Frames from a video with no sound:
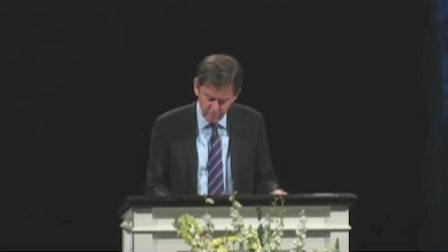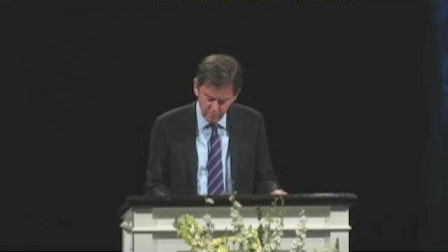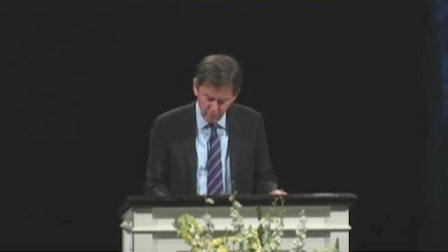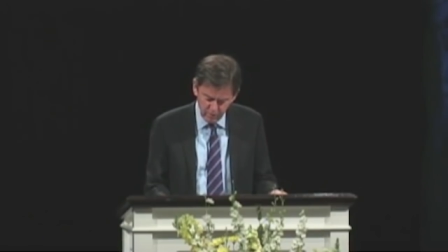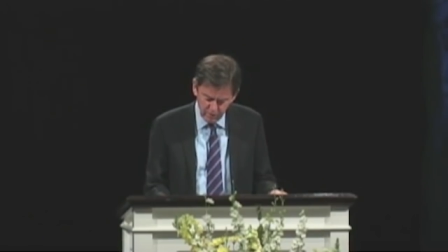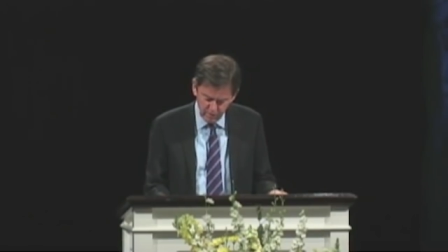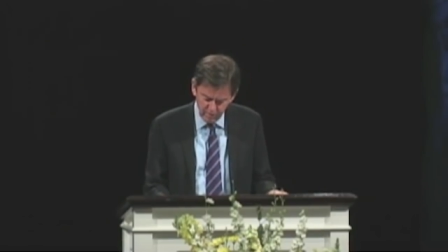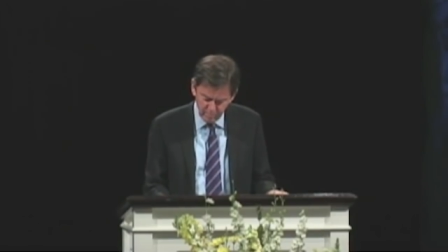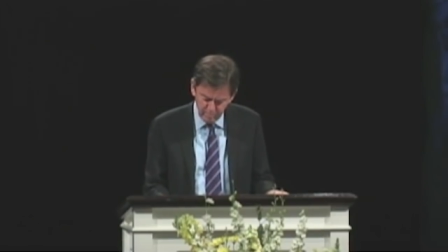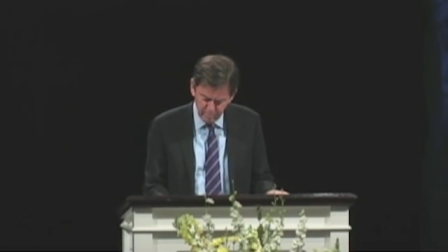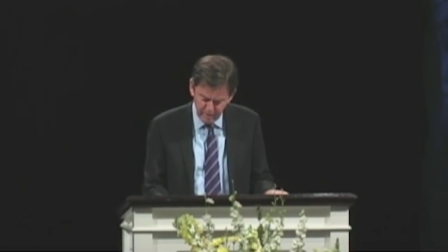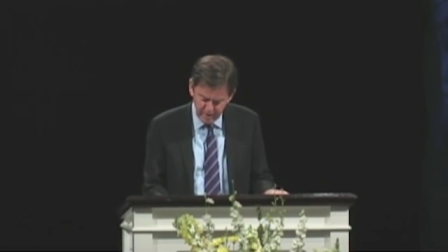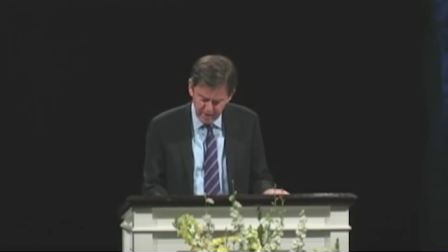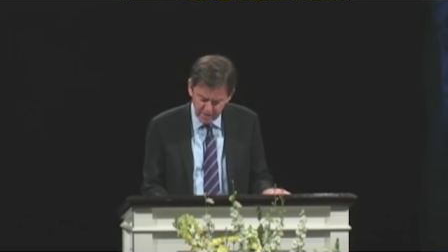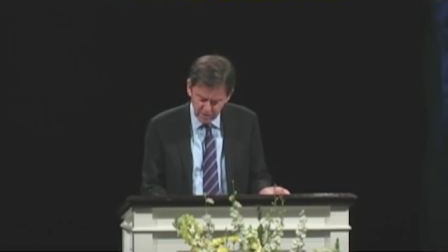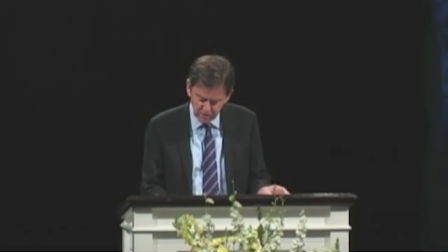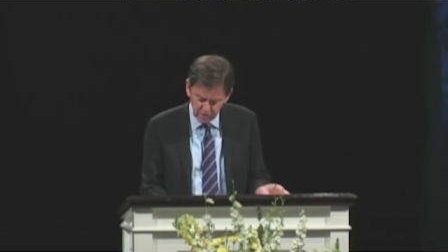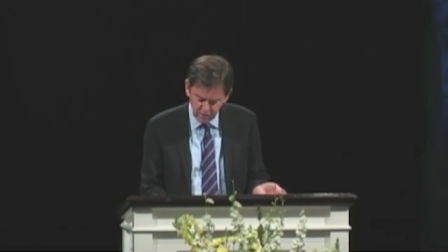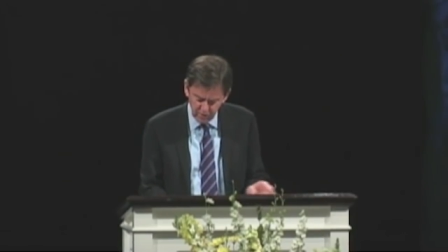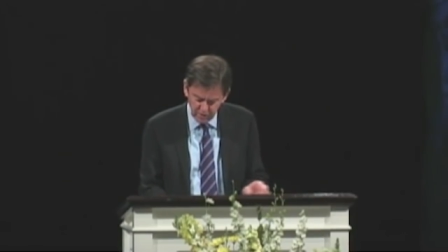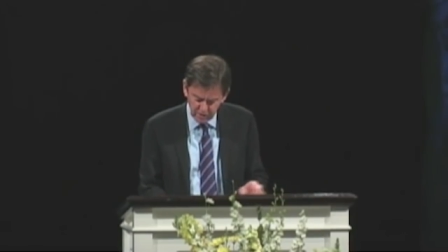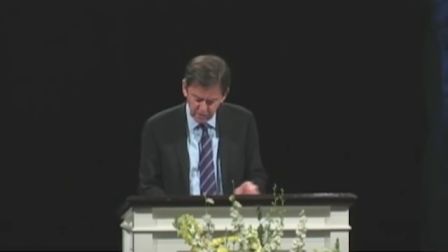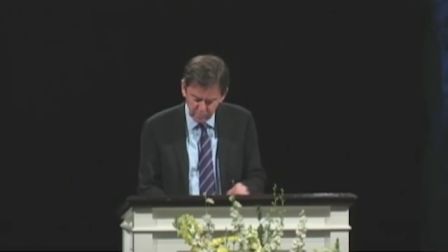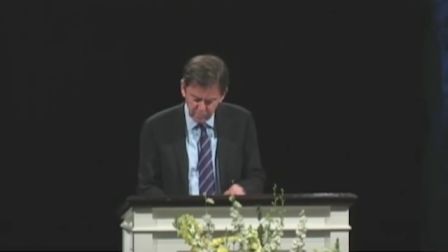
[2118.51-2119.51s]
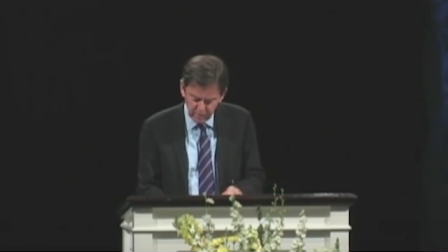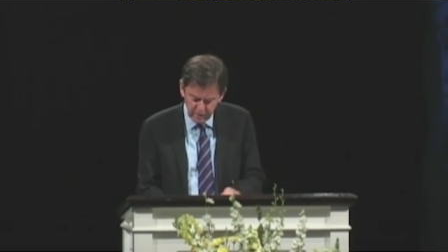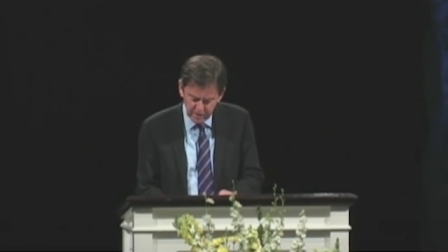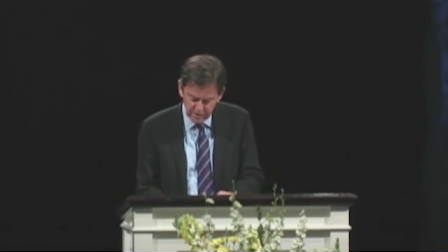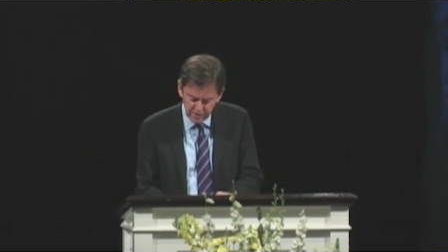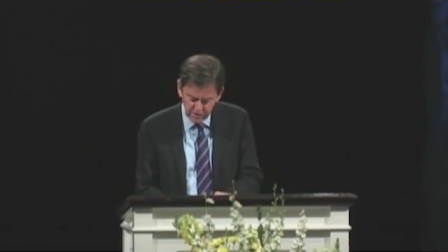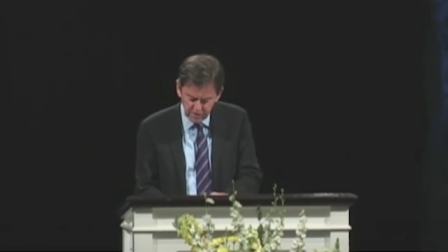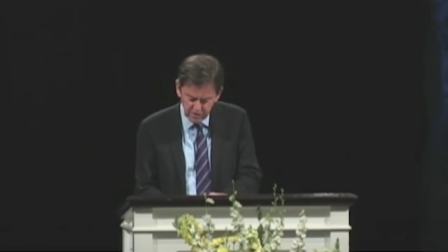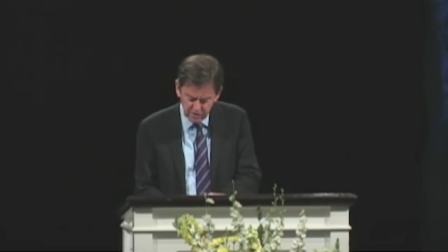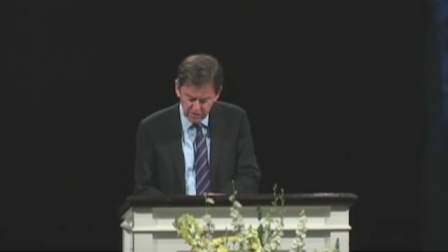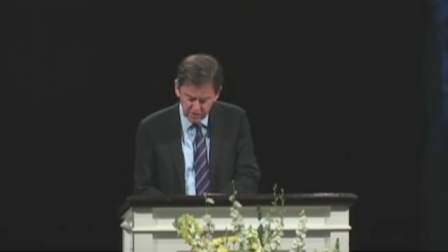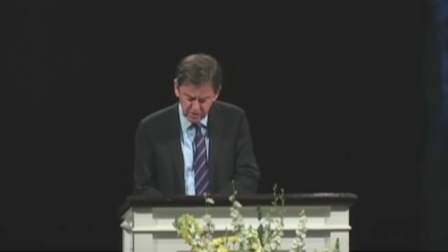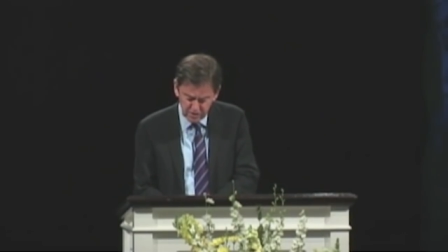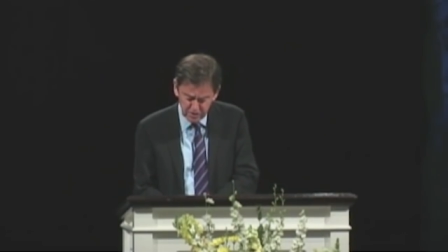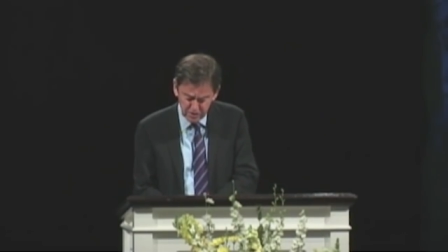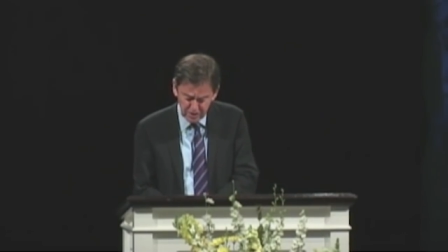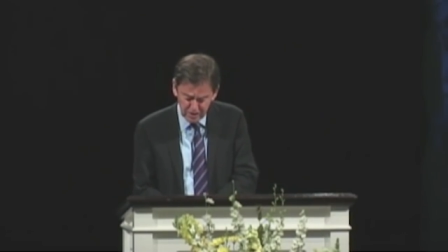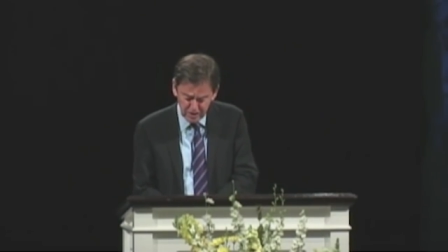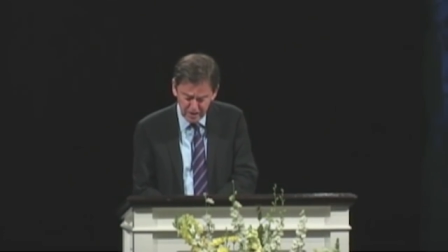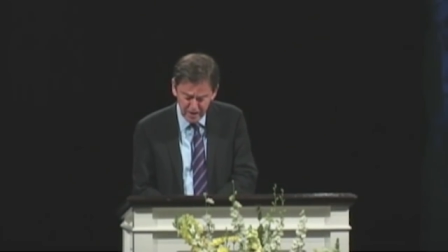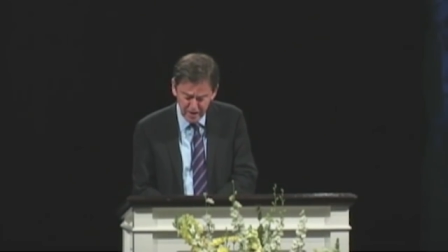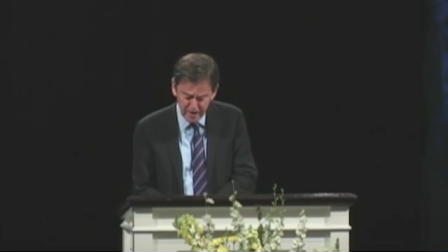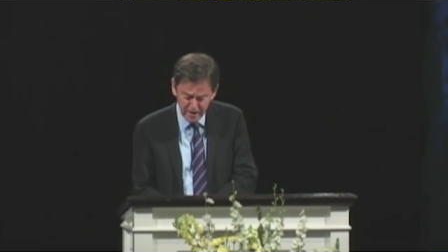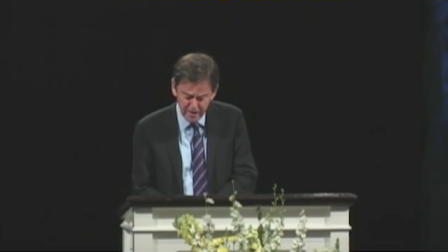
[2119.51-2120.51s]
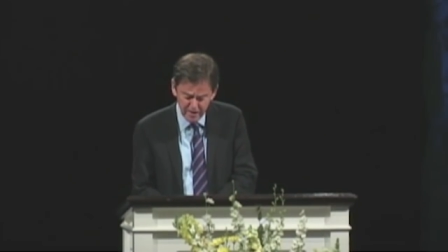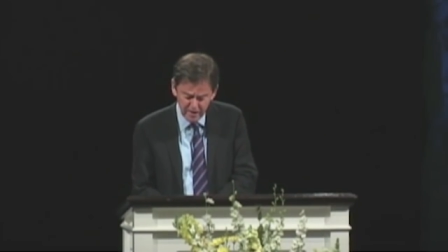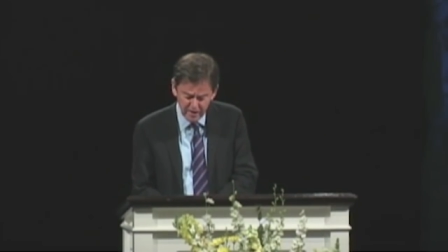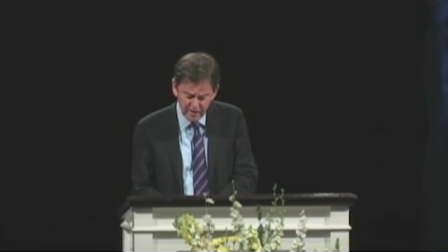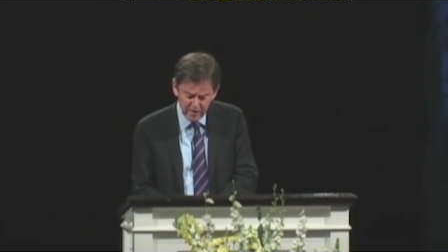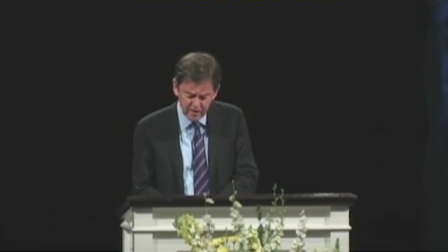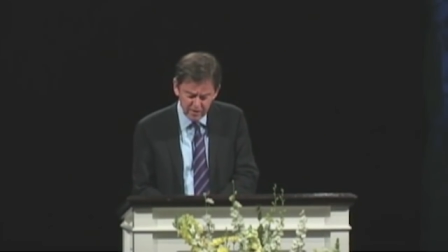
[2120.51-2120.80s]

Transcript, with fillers: where the pastor expressed his desire